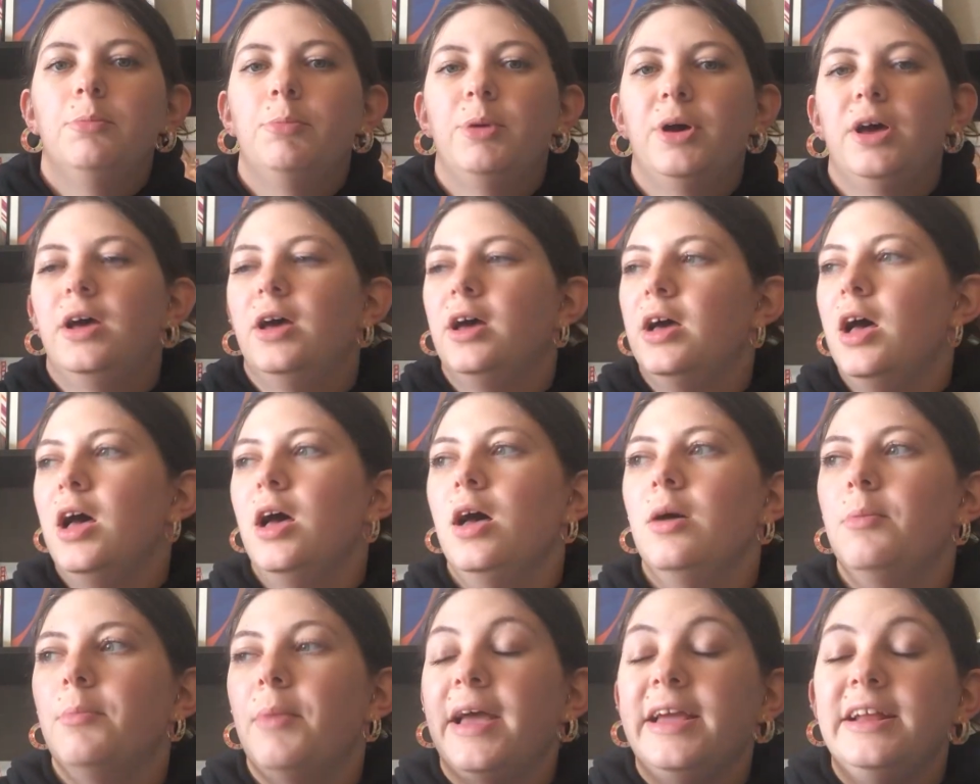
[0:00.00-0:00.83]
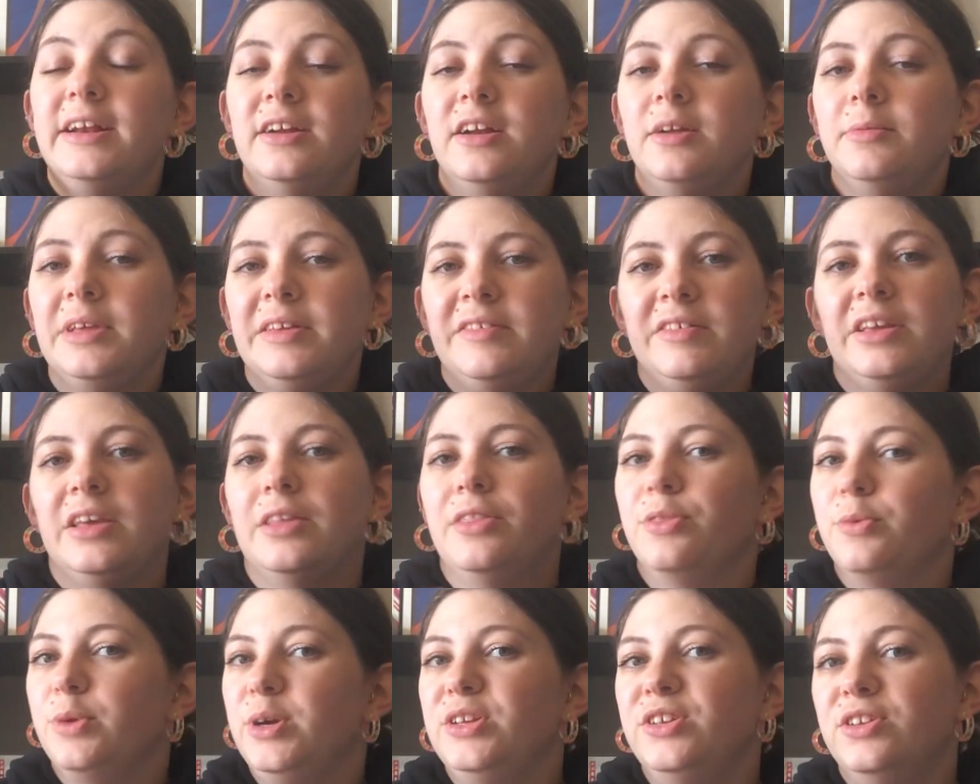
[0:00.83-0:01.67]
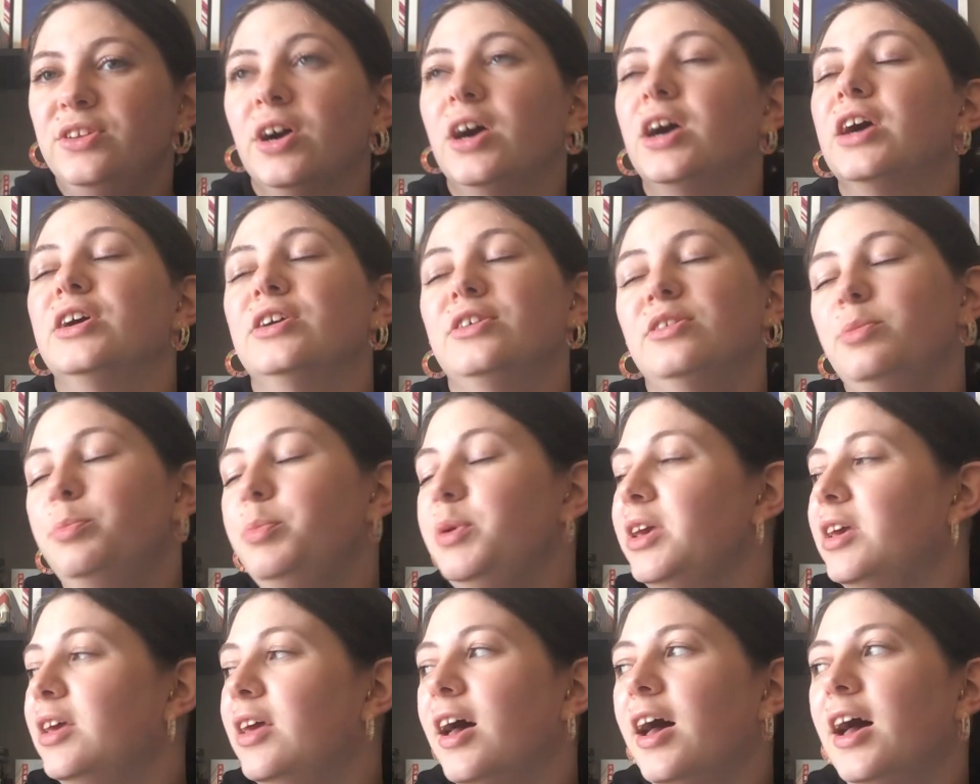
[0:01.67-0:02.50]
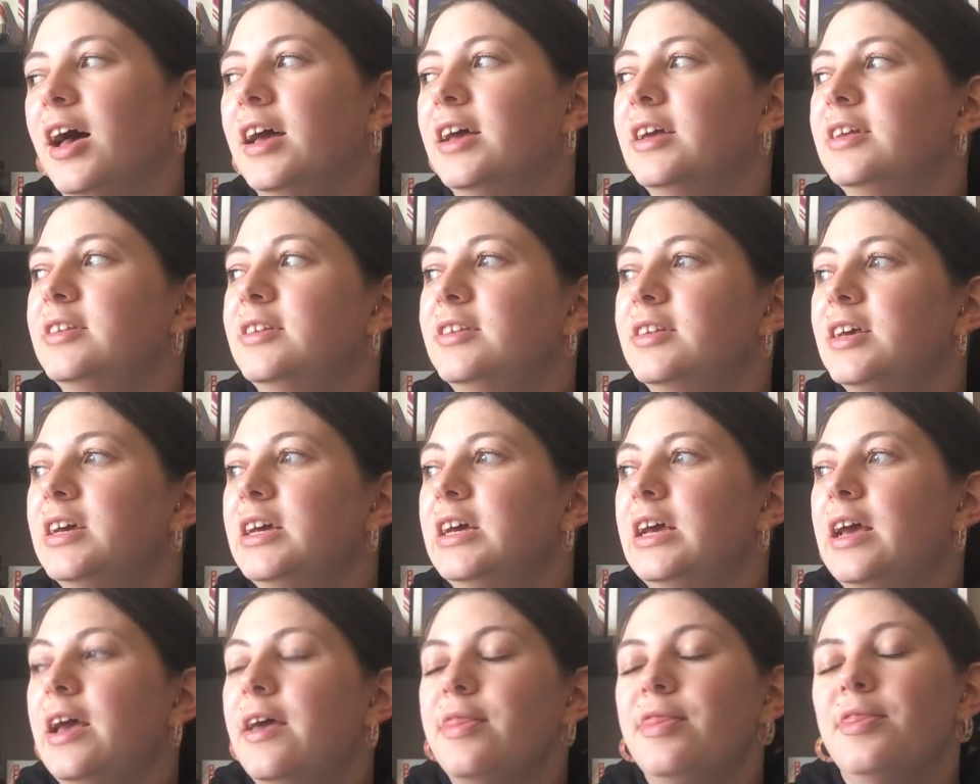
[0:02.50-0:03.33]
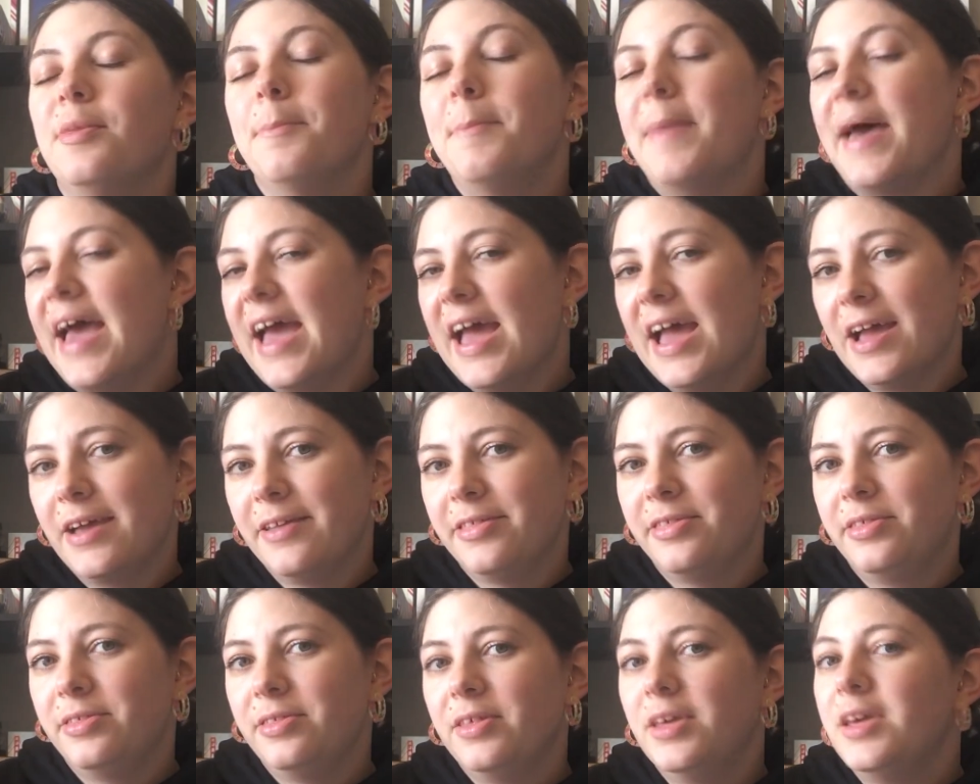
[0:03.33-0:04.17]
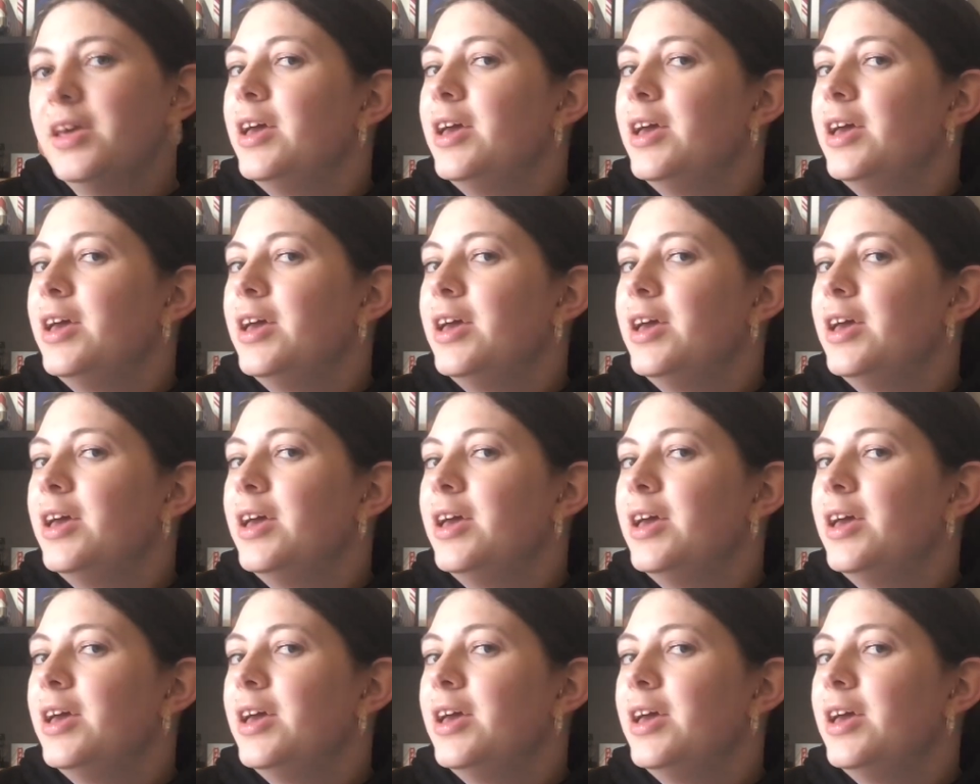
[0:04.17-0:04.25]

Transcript: but I ended up giving it 3 stars because the math